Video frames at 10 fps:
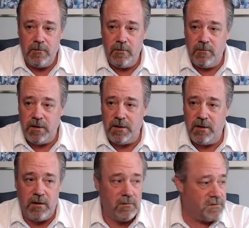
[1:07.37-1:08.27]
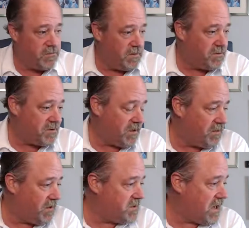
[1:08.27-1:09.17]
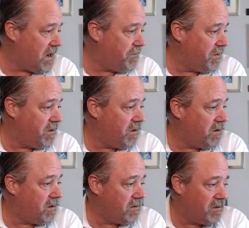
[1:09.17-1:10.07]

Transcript: we had uh, some interesting things happen. Uh,